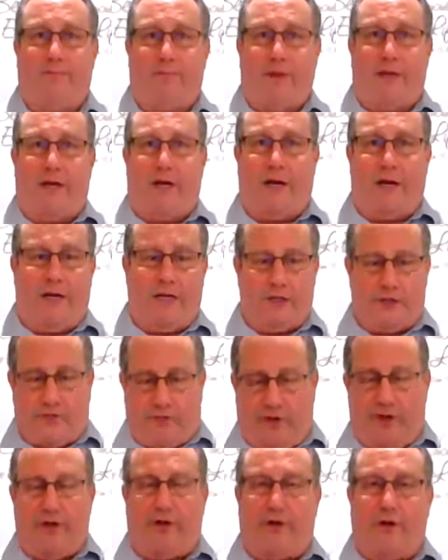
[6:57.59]
and on each
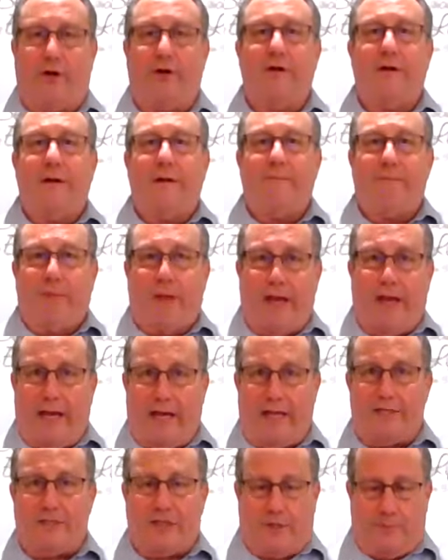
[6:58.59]
finger they
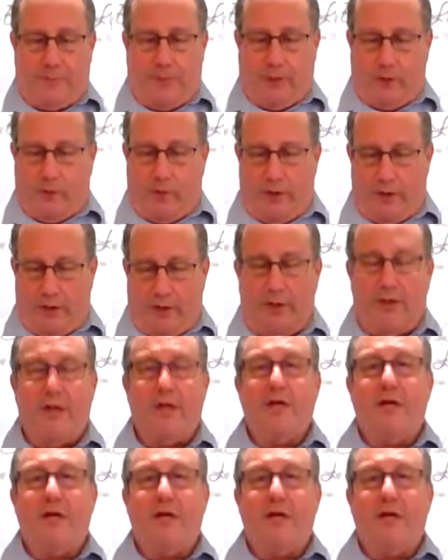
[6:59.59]
had something written.